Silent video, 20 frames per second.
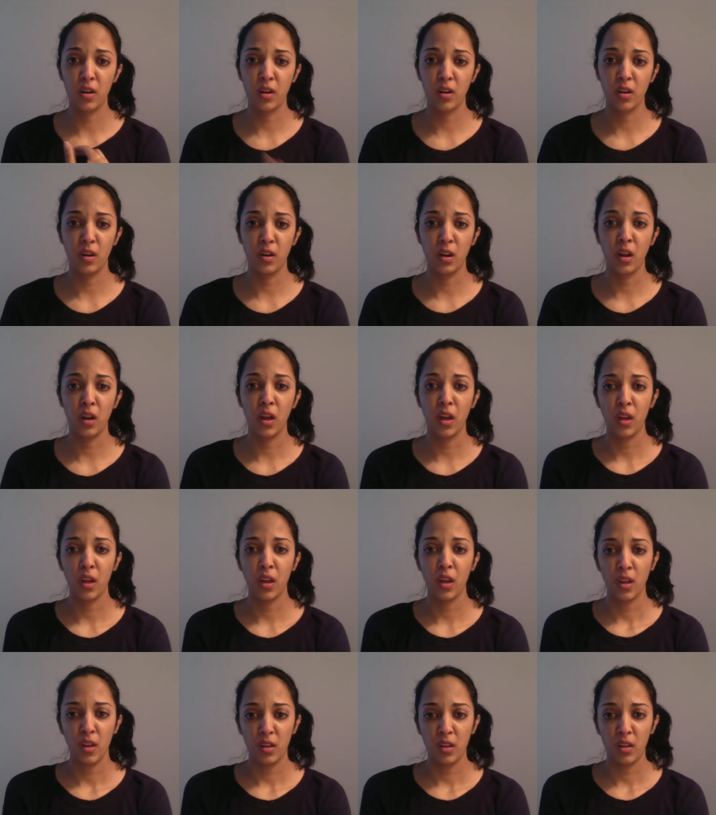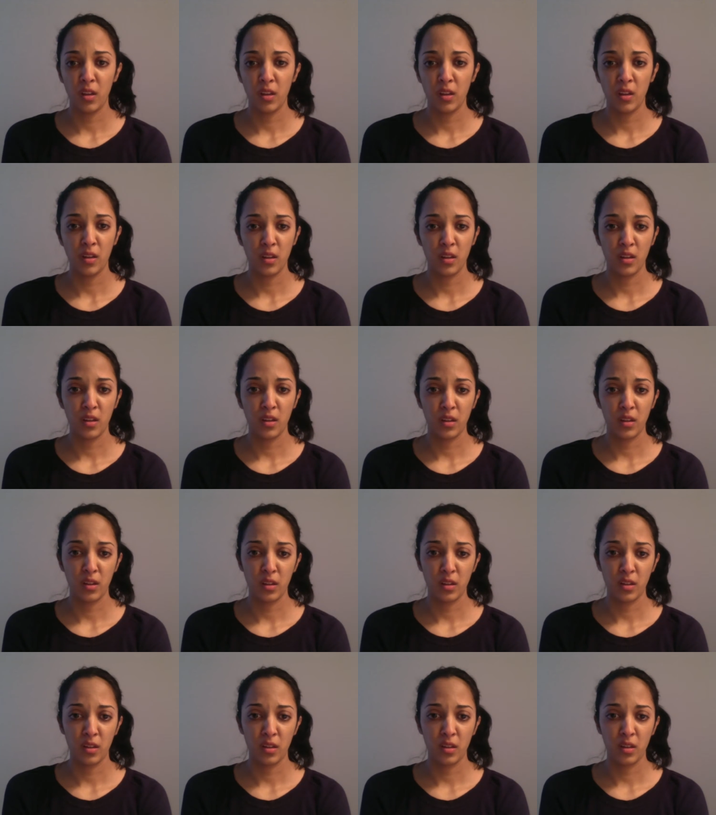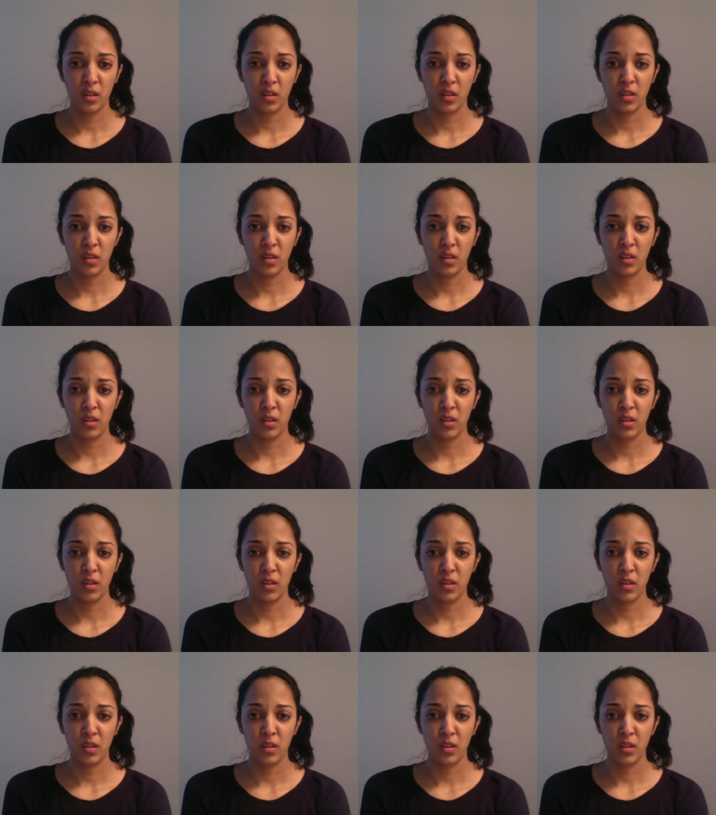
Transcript: No one is speaking in this clip.